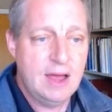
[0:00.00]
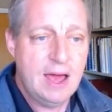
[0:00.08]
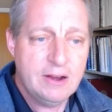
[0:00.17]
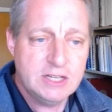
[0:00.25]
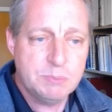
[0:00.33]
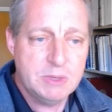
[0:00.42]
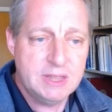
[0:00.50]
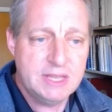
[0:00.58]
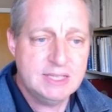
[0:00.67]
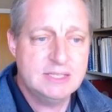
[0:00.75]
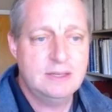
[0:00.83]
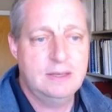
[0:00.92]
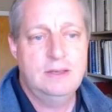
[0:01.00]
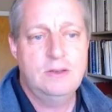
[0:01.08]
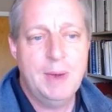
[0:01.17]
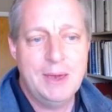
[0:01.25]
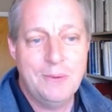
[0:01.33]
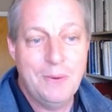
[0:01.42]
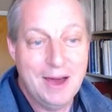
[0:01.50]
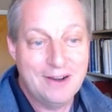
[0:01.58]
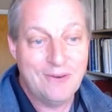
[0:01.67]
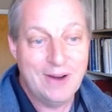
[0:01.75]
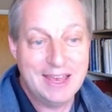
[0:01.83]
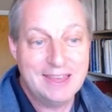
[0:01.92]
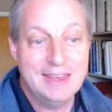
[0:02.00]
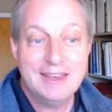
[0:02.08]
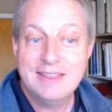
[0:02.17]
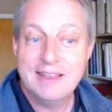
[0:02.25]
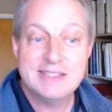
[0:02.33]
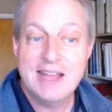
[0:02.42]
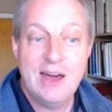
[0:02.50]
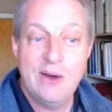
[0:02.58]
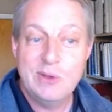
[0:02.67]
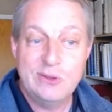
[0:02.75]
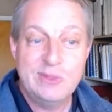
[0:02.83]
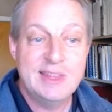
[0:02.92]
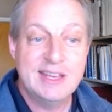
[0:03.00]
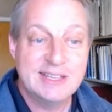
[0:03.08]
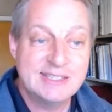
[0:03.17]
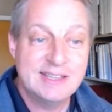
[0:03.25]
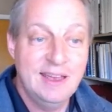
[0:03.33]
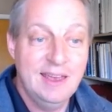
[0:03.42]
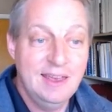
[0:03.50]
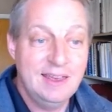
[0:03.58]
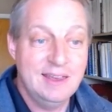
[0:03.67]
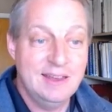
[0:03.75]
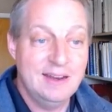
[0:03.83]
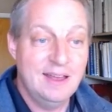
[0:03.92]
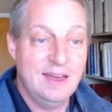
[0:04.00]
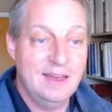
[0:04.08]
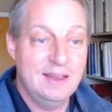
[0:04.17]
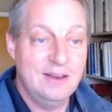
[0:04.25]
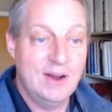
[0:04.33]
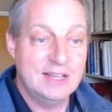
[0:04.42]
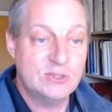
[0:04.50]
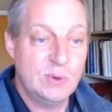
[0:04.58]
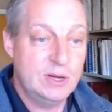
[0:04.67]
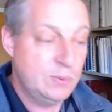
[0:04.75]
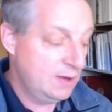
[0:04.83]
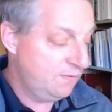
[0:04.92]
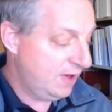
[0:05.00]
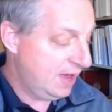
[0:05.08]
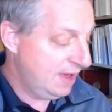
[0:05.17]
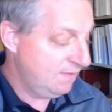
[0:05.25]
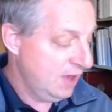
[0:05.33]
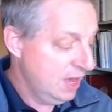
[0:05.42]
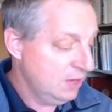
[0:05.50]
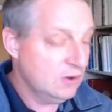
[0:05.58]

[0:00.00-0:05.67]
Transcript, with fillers: Now, how do you split this? You might want to right click. That's not how we do things in, uh, in RAS 2025.